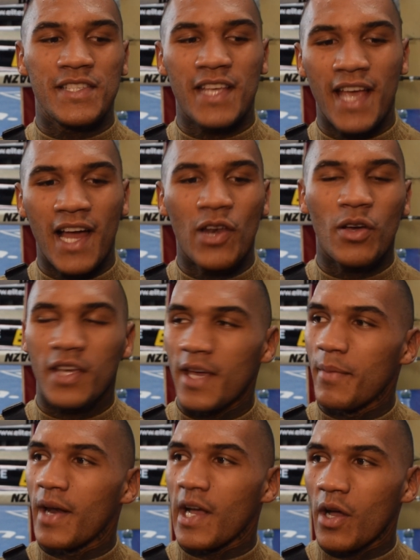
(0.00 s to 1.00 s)
I look at
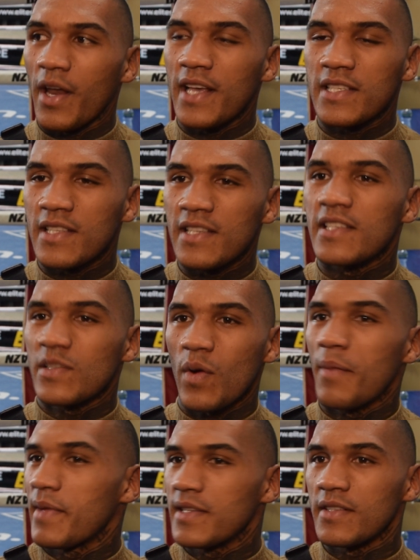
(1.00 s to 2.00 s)
him and I go, this is what
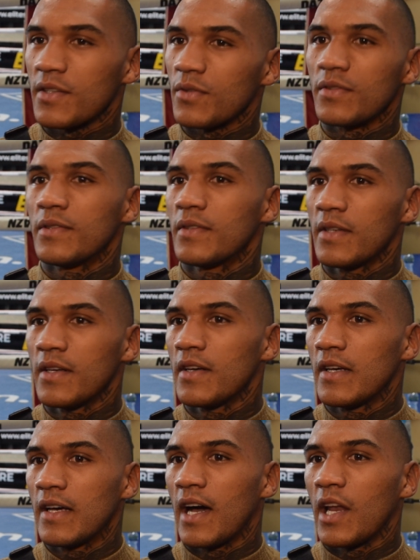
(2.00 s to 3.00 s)
I'm meant to do.
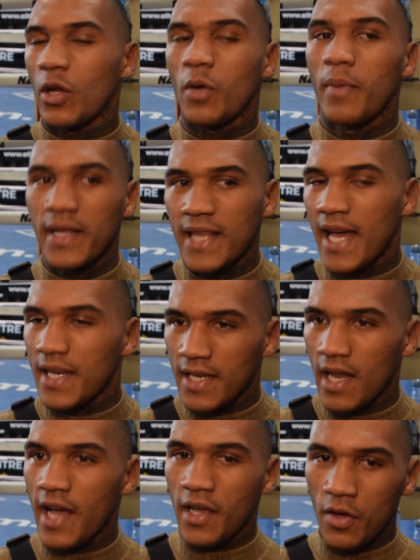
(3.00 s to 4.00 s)
I look at my dad
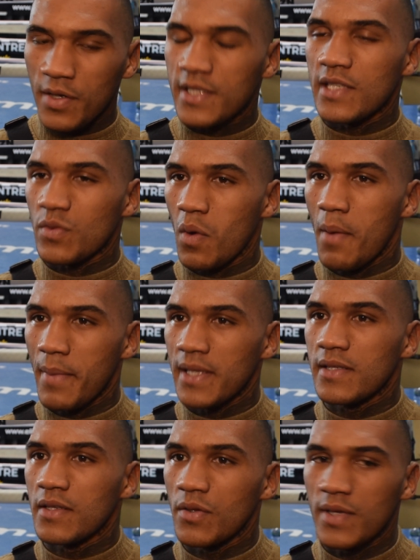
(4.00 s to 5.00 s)
and I go, this is what I'm meant
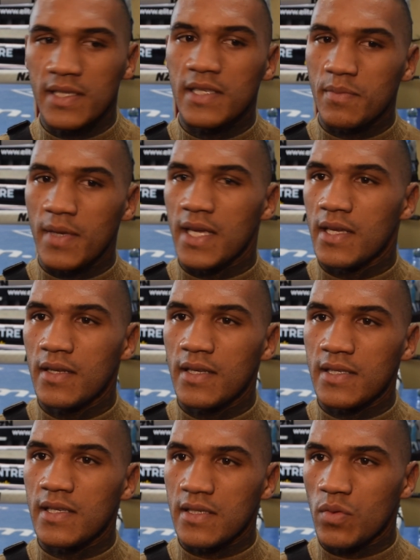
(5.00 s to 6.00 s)
to do. This is me.
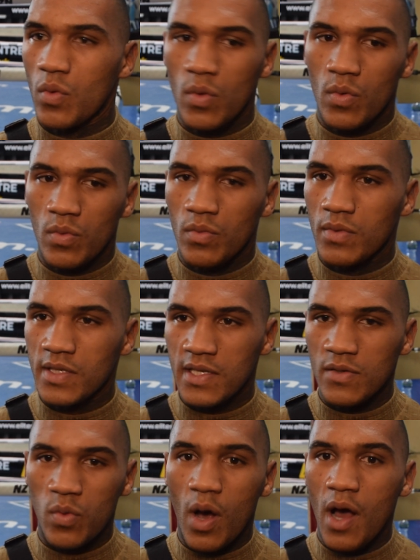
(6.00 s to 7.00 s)
This
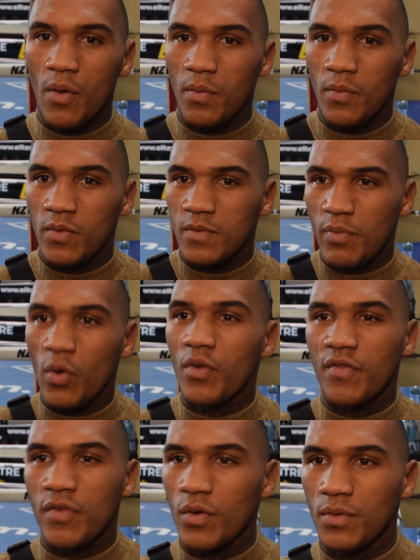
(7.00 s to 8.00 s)
is what I was
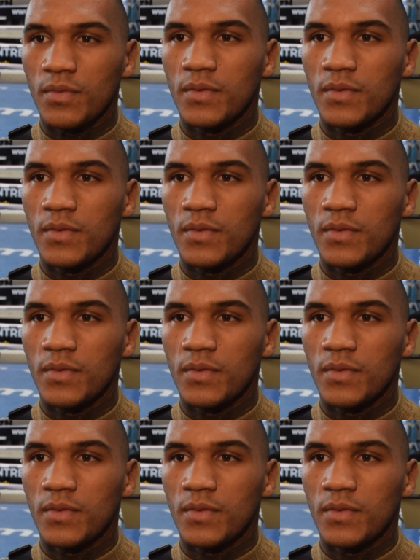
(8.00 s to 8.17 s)
born for.